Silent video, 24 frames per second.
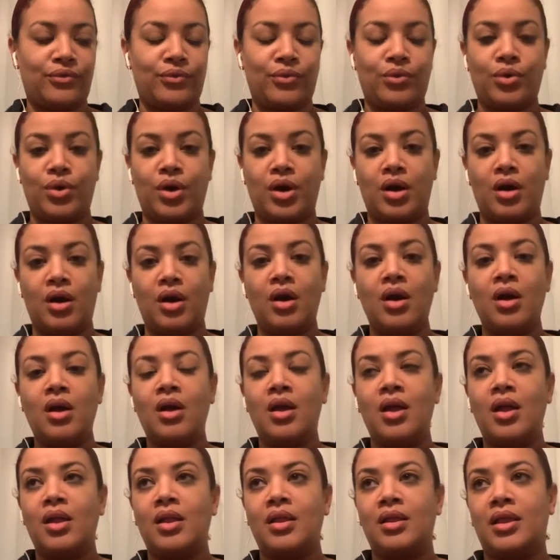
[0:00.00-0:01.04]
for
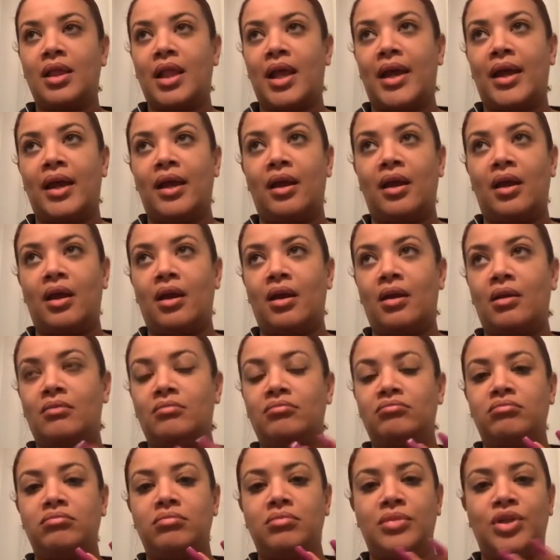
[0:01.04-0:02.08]
like
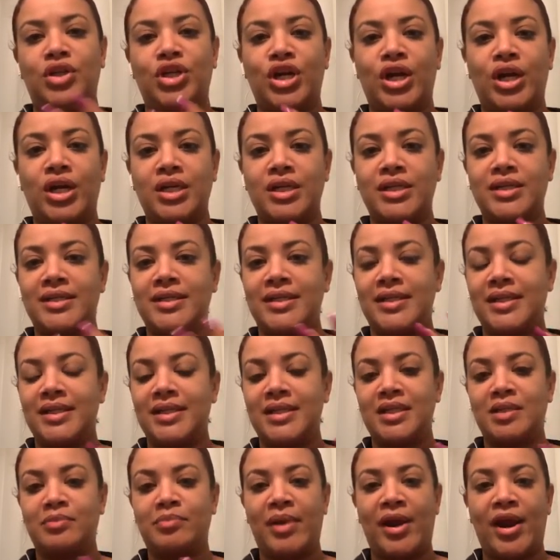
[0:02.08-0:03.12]

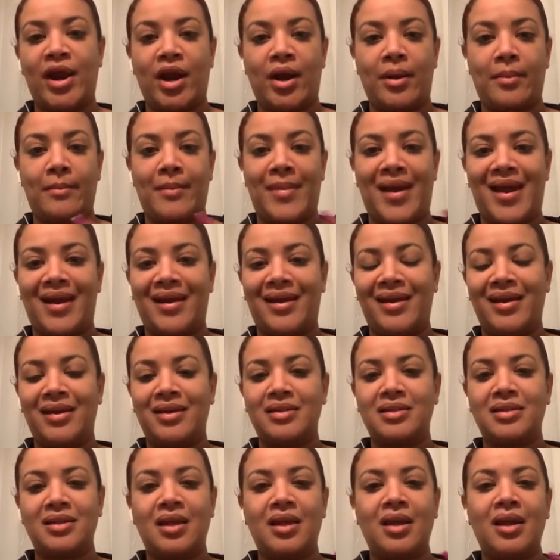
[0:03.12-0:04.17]
nurses, paramedics,
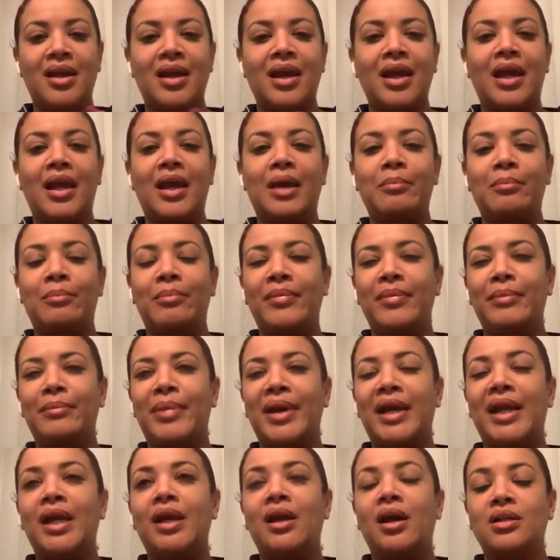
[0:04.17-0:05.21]

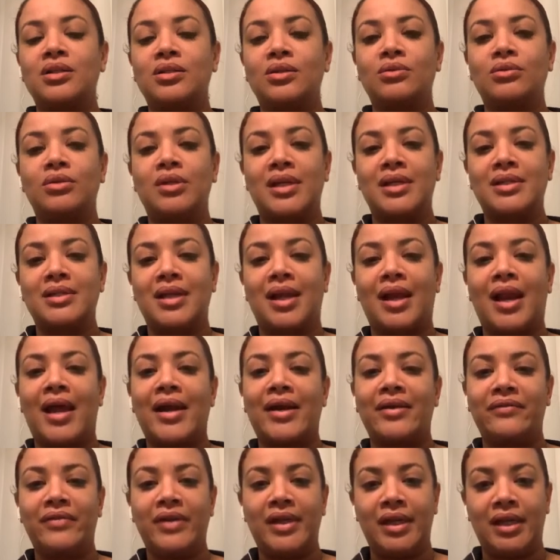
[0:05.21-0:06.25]
but he also does a lot
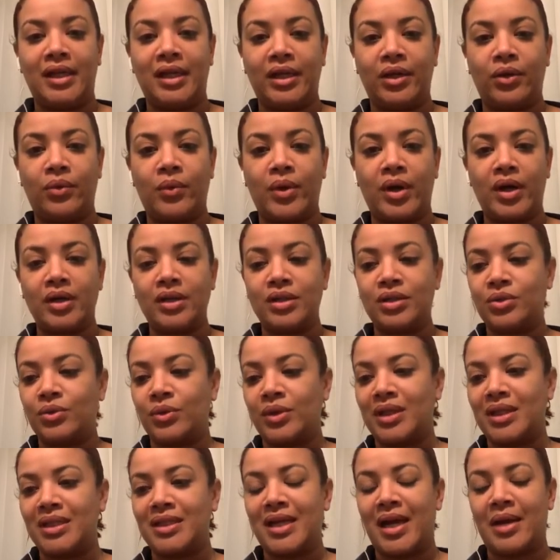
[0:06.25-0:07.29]
of healing work. So, in
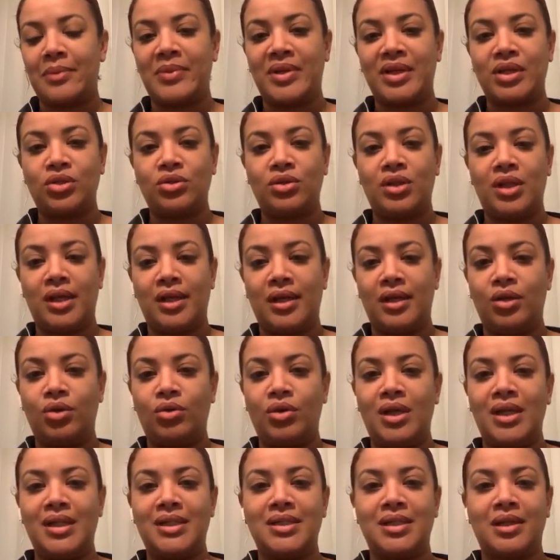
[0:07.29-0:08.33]
the time that you think
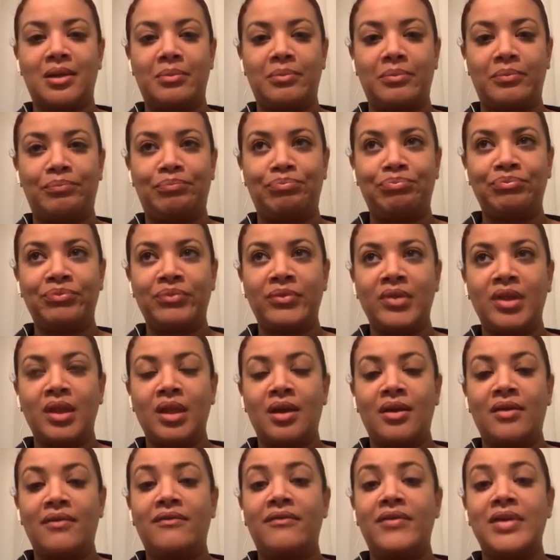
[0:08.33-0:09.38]
you need some
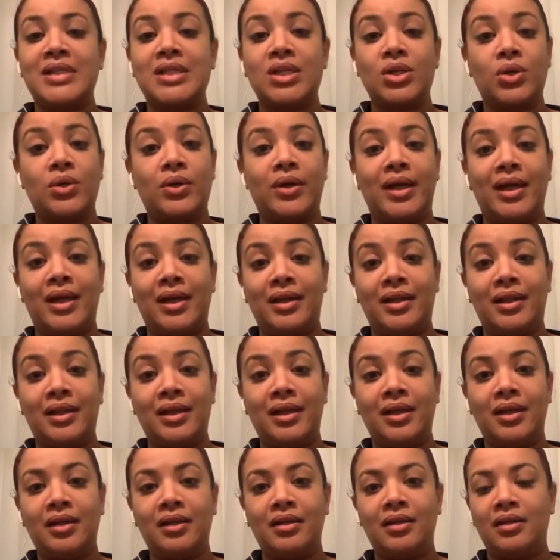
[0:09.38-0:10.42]
physical
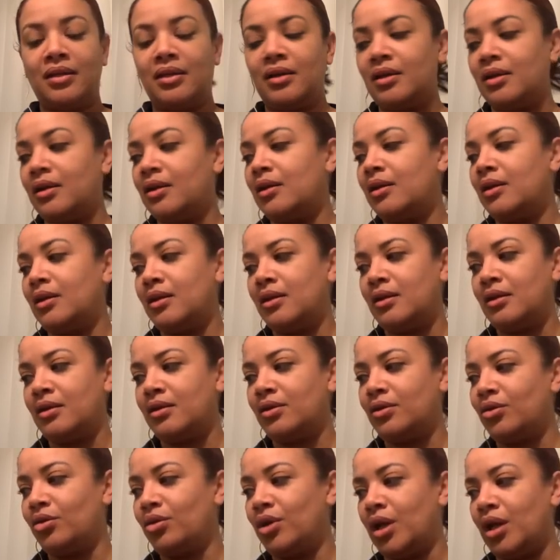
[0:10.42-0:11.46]
healing,
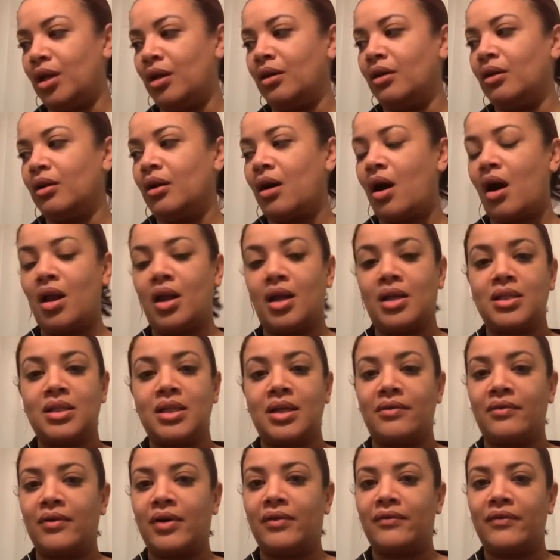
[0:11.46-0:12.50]
you can call on
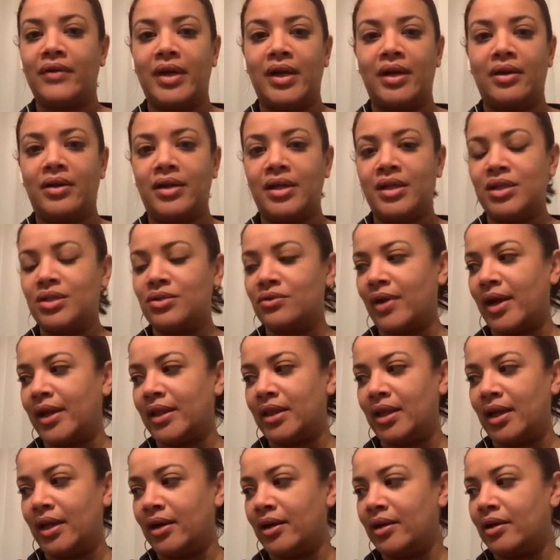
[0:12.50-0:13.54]
San Rafael he's right
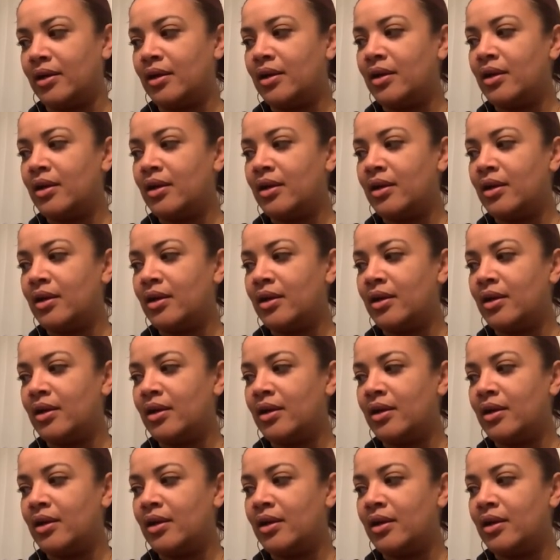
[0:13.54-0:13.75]
there.